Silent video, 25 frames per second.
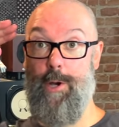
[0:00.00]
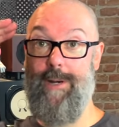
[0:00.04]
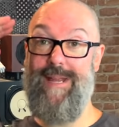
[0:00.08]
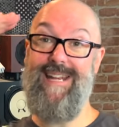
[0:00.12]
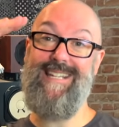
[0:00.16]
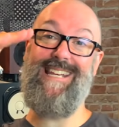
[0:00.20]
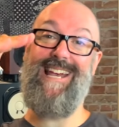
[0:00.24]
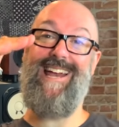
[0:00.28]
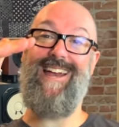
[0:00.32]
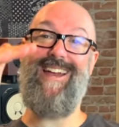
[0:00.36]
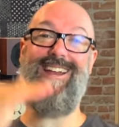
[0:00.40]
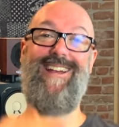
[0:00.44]

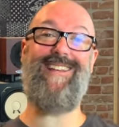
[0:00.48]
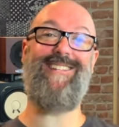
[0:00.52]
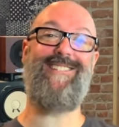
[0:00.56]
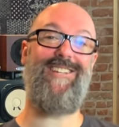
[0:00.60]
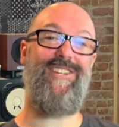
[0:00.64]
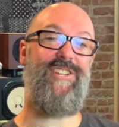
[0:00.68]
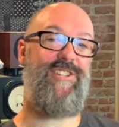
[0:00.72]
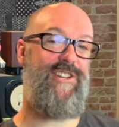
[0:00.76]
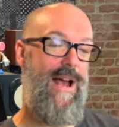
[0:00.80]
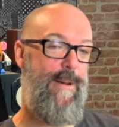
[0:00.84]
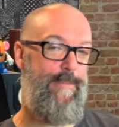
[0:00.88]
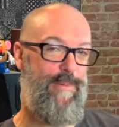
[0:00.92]
Greetings,
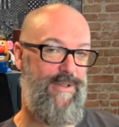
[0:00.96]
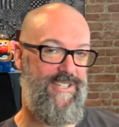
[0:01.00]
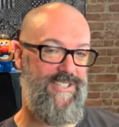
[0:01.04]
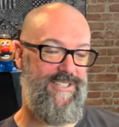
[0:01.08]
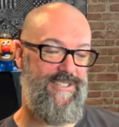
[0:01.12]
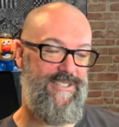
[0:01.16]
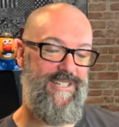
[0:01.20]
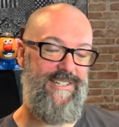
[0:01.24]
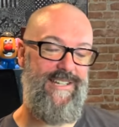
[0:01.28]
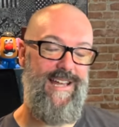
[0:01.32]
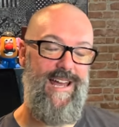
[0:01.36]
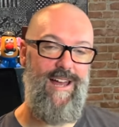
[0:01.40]
it's Chappers,
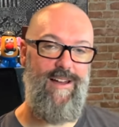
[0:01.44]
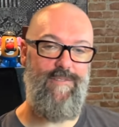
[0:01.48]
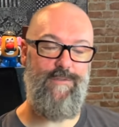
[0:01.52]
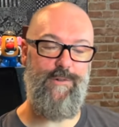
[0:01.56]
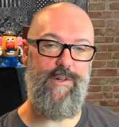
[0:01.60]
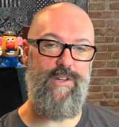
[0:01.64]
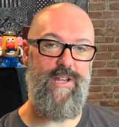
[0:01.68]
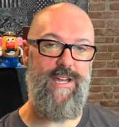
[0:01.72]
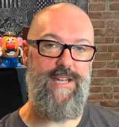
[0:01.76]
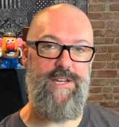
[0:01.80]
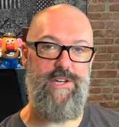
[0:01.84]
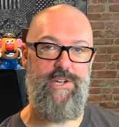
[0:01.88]
and today I've
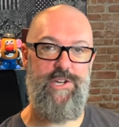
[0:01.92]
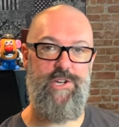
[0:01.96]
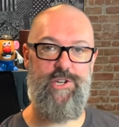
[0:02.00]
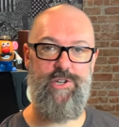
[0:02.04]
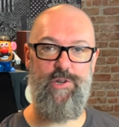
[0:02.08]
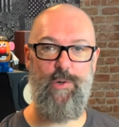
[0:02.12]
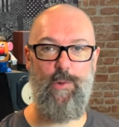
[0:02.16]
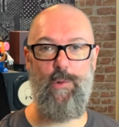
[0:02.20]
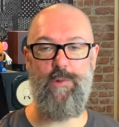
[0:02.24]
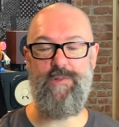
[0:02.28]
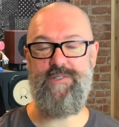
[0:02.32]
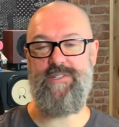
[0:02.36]
got a
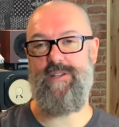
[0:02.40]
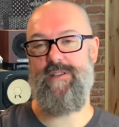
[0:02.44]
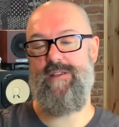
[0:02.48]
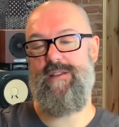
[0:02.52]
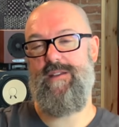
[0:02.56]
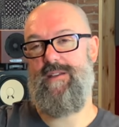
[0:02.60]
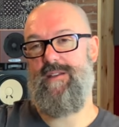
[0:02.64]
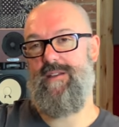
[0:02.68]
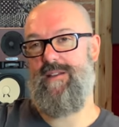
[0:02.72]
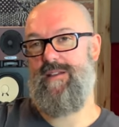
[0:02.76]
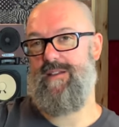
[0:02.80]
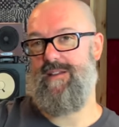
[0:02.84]
short
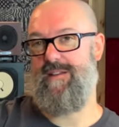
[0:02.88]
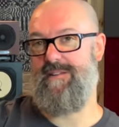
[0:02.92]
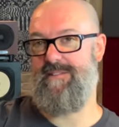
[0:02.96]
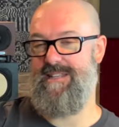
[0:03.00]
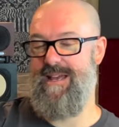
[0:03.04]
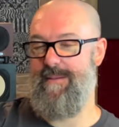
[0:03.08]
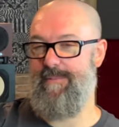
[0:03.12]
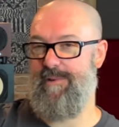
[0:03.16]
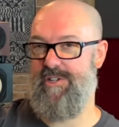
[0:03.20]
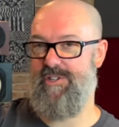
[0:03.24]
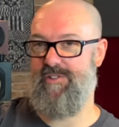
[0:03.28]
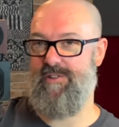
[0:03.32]

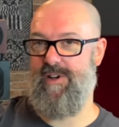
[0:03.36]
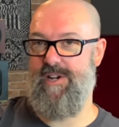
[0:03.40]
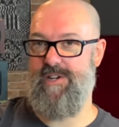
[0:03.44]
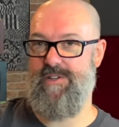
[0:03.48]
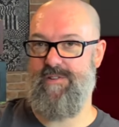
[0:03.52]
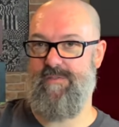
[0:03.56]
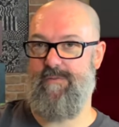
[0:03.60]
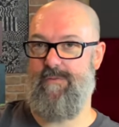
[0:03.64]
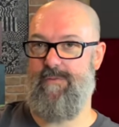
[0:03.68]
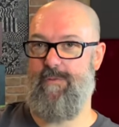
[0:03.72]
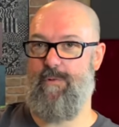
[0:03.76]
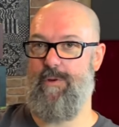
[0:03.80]

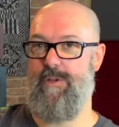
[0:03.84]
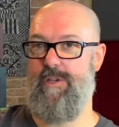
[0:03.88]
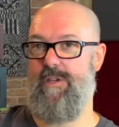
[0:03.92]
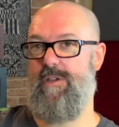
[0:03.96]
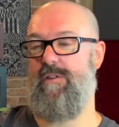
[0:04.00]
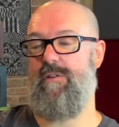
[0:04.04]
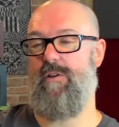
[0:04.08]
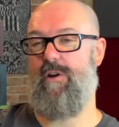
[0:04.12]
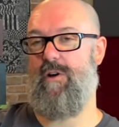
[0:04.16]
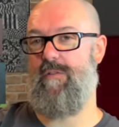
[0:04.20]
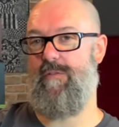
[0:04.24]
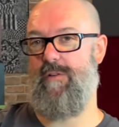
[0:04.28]
demonstration for
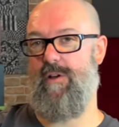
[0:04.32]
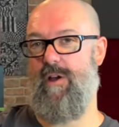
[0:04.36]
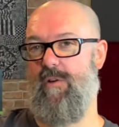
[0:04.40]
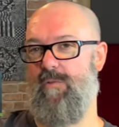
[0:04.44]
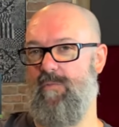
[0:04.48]
you of a